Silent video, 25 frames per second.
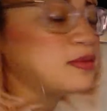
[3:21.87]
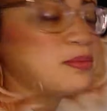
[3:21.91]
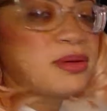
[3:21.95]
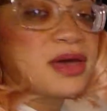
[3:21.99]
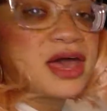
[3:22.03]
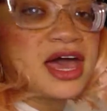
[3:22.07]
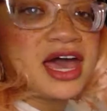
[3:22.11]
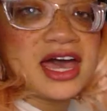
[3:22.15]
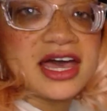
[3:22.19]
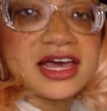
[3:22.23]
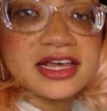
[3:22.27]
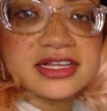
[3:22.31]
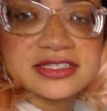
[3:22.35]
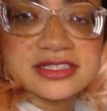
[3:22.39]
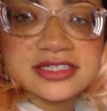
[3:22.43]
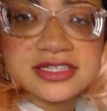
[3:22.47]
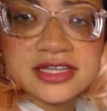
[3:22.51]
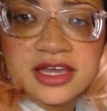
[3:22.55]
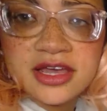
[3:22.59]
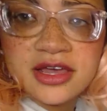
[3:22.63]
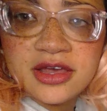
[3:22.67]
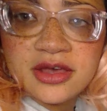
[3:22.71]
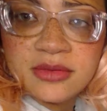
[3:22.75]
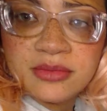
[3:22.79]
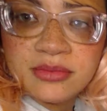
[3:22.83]
past.
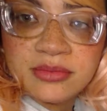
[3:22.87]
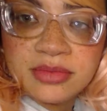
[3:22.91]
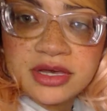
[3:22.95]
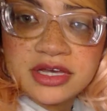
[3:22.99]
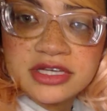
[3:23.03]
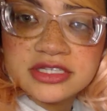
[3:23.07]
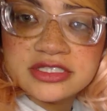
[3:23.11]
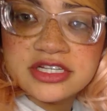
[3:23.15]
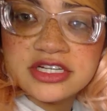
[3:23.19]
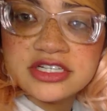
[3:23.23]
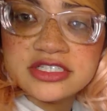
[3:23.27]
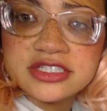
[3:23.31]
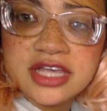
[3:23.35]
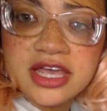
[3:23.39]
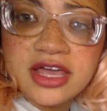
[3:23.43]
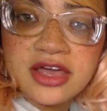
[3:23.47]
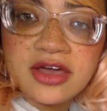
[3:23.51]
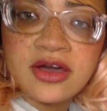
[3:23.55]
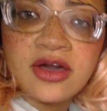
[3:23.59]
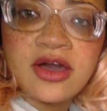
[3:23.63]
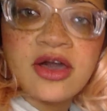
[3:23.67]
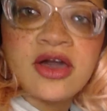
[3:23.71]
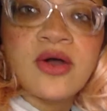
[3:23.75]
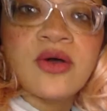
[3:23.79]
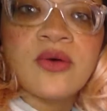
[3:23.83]
Because they're
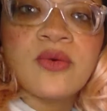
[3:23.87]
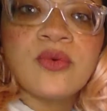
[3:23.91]
saying